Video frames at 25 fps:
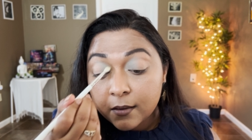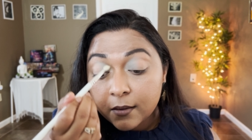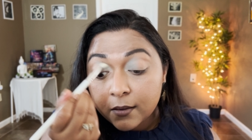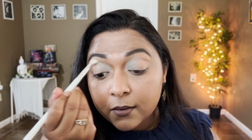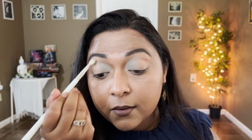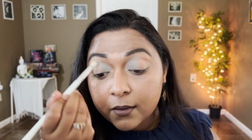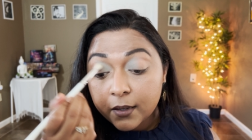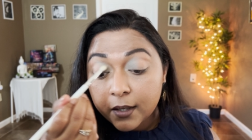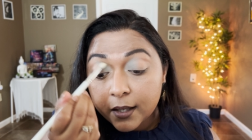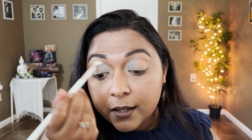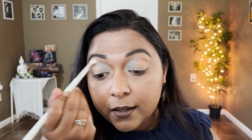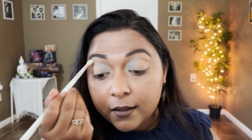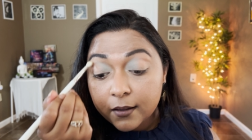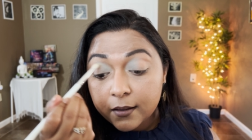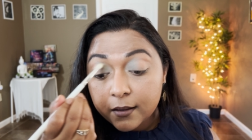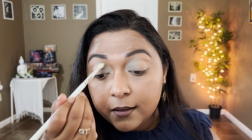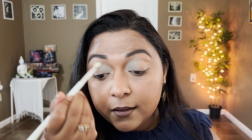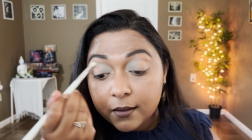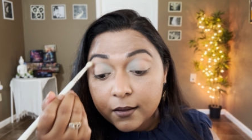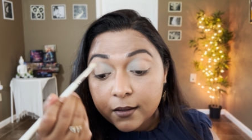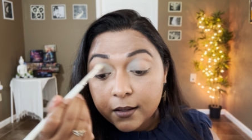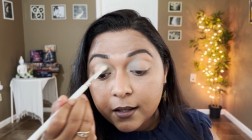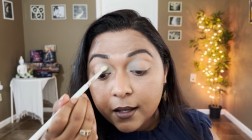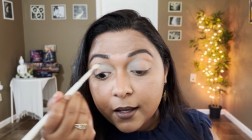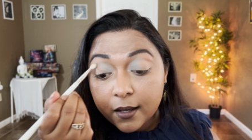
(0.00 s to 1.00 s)
right
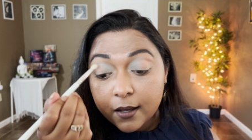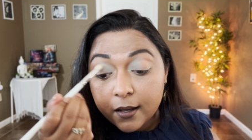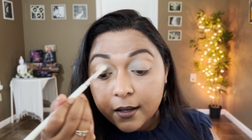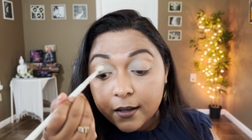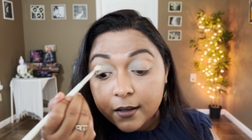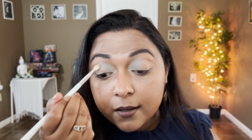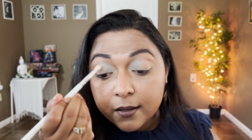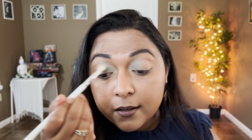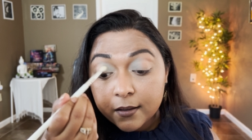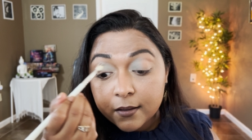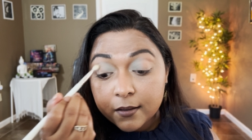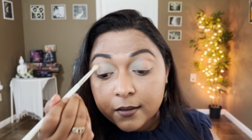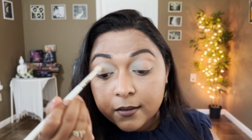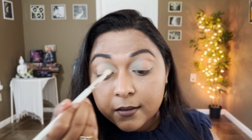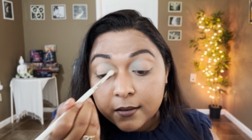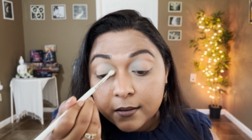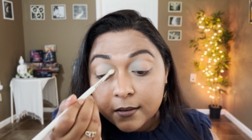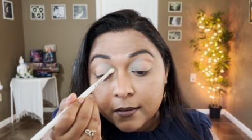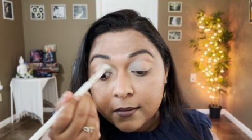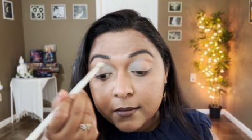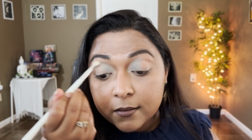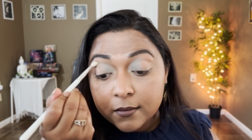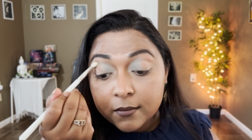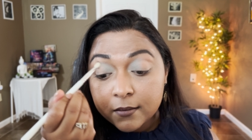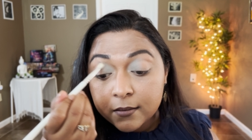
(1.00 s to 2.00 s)
there.
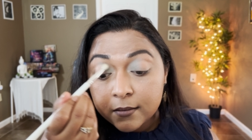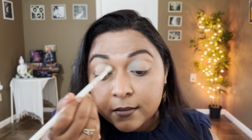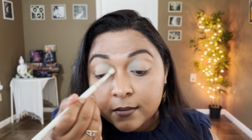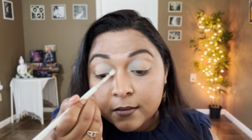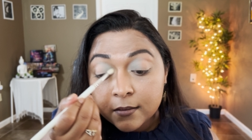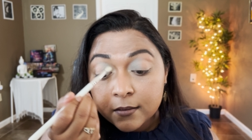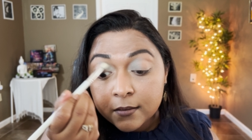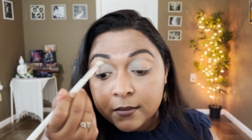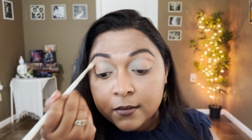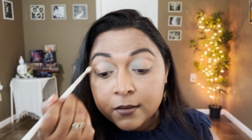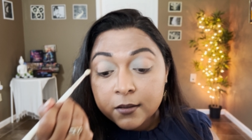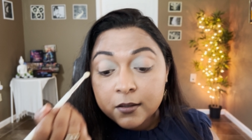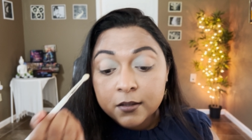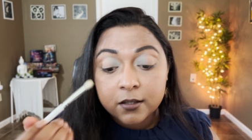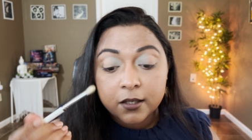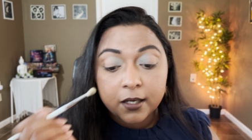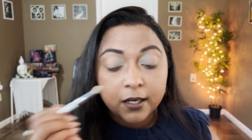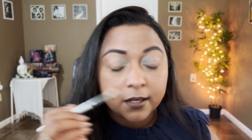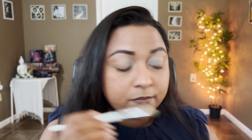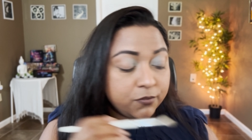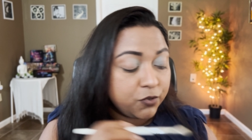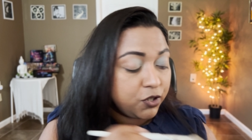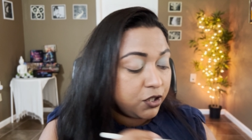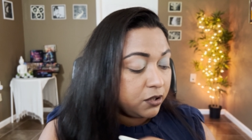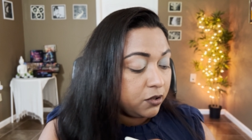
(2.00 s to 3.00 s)

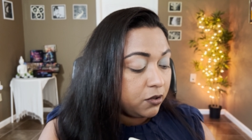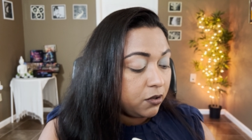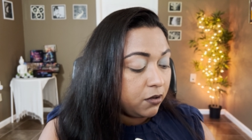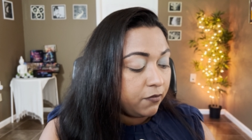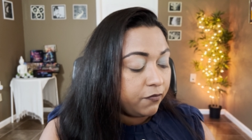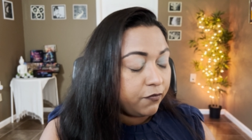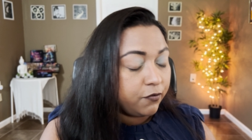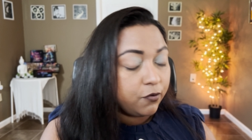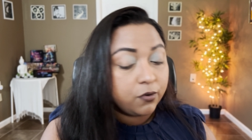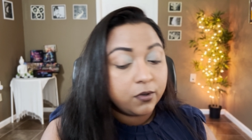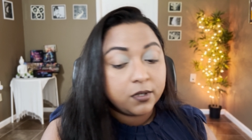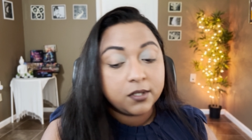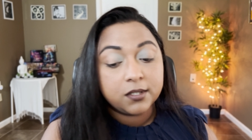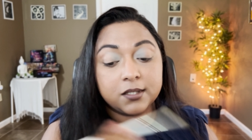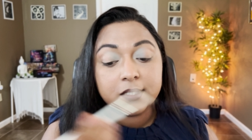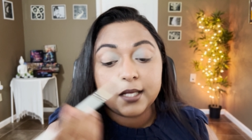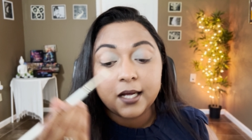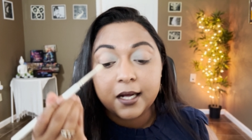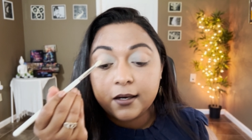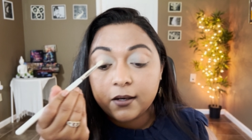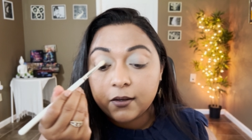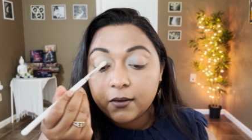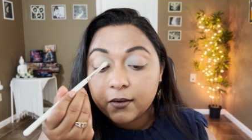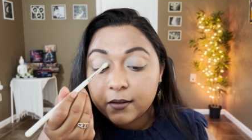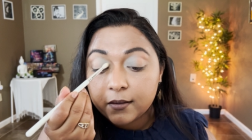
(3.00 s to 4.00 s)
I'm just going to focus
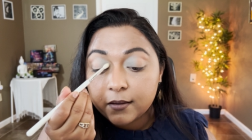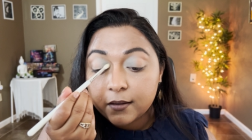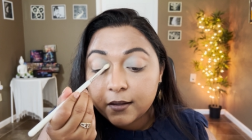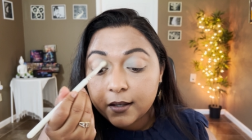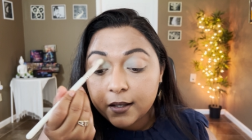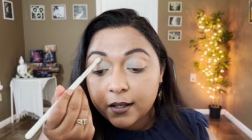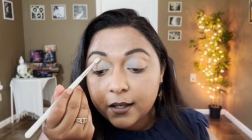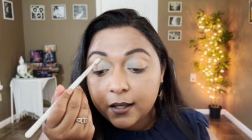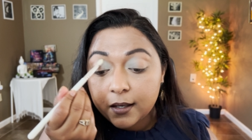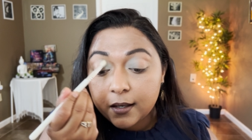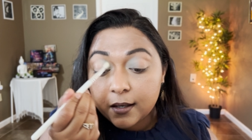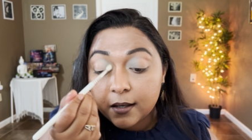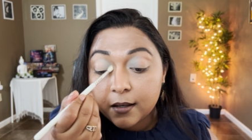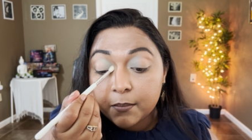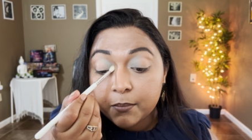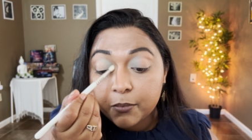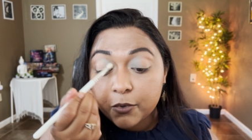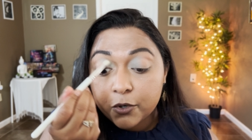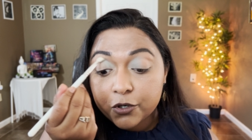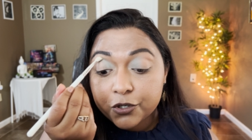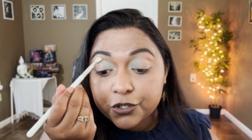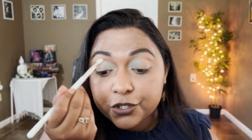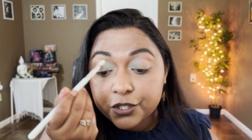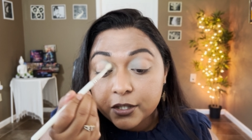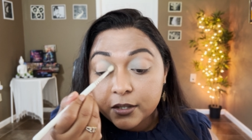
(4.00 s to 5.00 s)
that on the inner
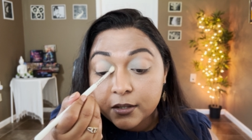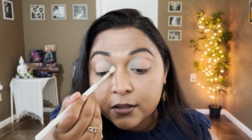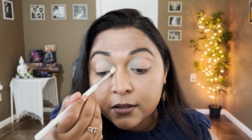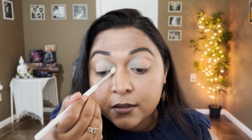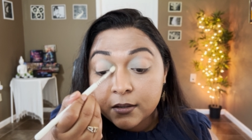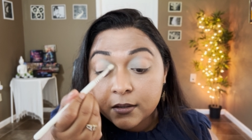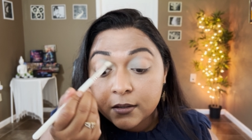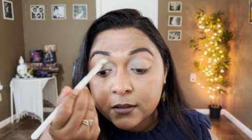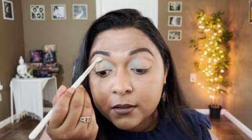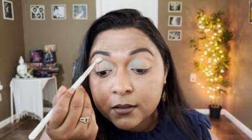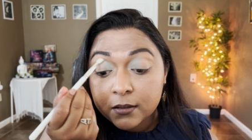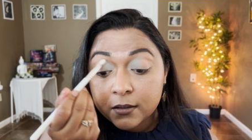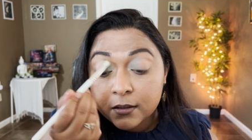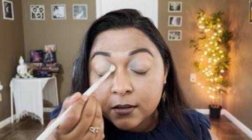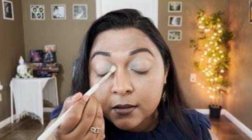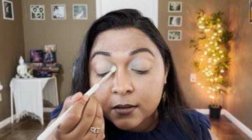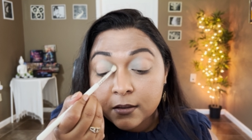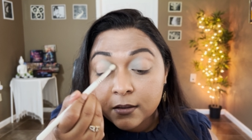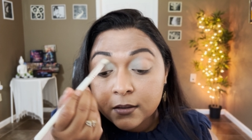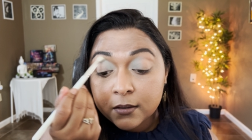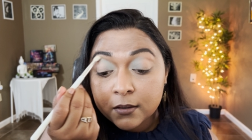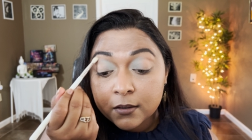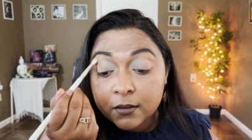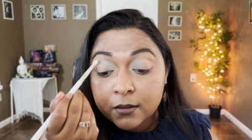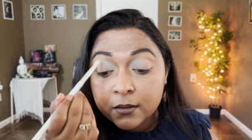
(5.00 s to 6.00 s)
portion
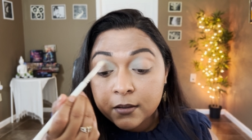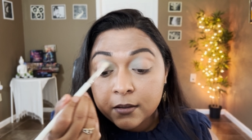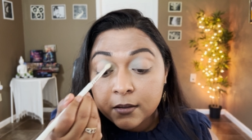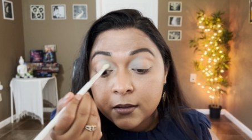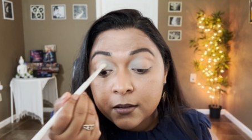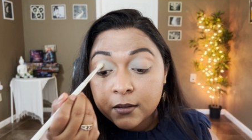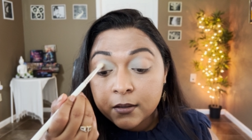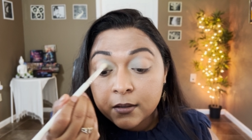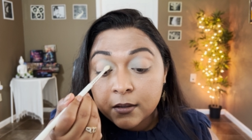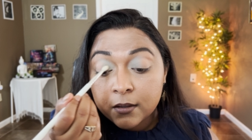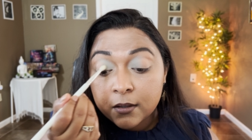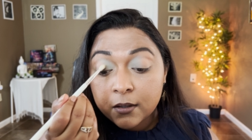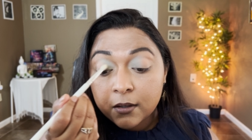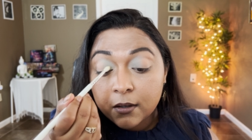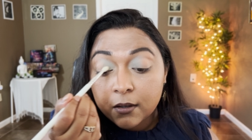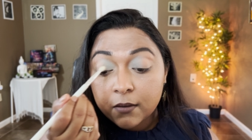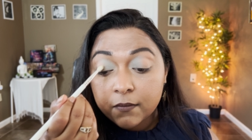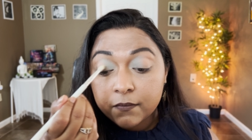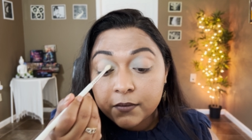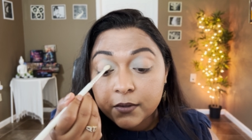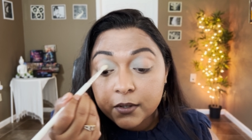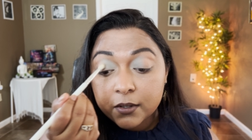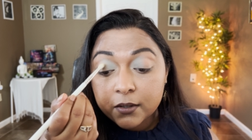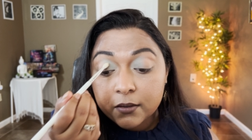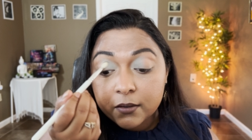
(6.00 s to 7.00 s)

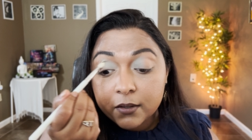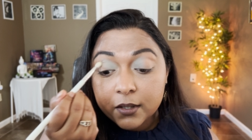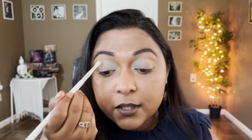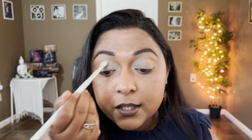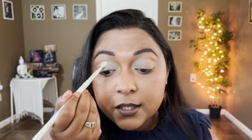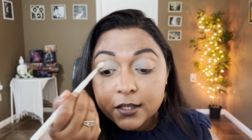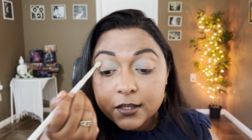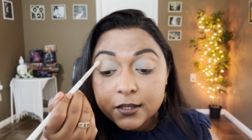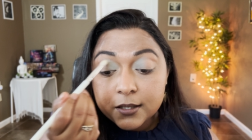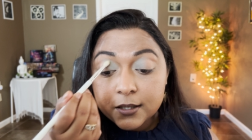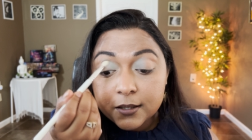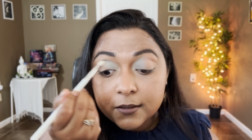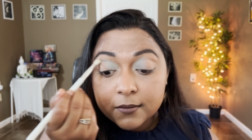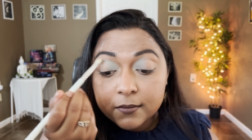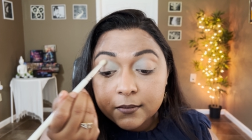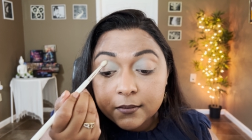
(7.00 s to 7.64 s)
of the crease,